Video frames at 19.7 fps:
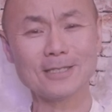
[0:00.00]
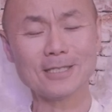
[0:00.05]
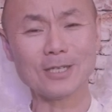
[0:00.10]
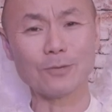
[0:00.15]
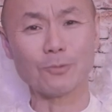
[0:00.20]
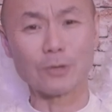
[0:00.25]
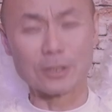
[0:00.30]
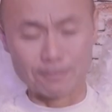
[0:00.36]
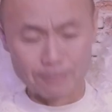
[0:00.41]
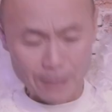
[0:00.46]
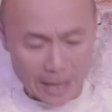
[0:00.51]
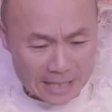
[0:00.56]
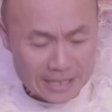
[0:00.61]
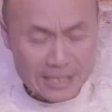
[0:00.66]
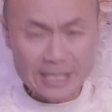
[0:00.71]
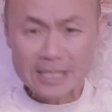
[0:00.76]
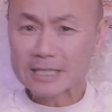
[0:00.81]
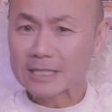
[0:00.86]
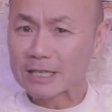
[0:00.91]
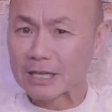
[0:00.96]
It was
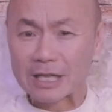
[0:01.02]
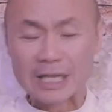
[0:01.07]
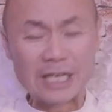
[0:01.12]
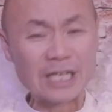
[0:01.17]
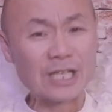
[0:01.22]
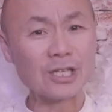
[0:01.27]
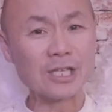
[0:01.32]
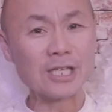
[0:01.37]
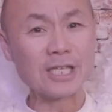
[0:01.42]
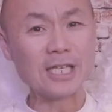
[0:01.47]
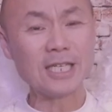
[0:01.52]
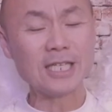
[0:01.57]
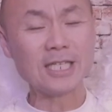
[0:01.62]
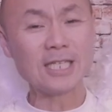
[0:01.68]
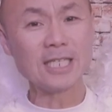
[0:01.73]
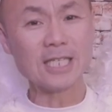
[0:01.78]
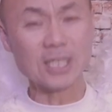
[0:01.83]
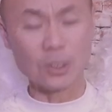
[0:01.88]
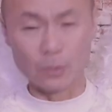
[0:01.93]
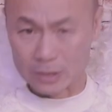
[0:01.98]
binding legally,
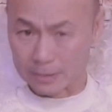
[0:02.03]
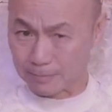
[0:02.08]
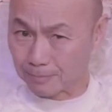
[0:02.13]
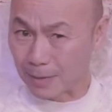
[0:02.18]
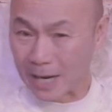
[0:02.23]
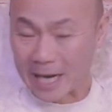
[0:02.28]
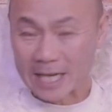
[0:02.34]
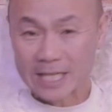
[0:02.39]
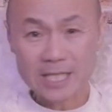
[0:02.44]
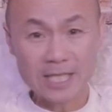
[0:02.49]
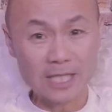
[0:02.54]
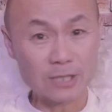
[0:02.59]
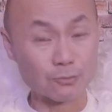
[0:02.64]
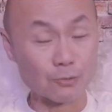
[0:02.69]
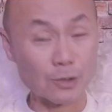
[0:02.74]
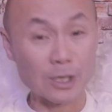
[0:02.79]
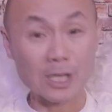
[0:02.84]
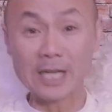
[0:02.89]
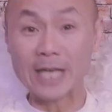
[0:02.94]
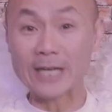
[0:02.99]
it was binding
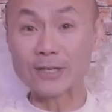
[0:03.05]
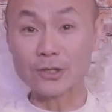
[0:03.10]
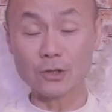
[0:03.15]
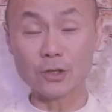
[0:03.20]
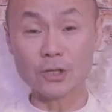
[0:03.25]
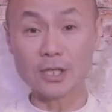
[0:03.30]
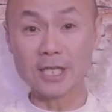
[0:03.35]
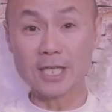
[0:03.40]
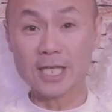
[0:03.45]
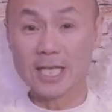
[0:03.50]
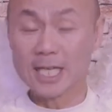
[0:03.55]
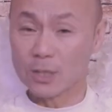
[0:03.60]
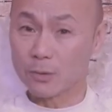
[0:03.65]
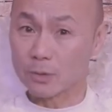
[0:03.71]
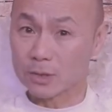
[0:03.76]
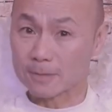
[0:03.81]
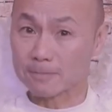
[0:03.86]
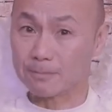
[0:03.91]
relationally, it was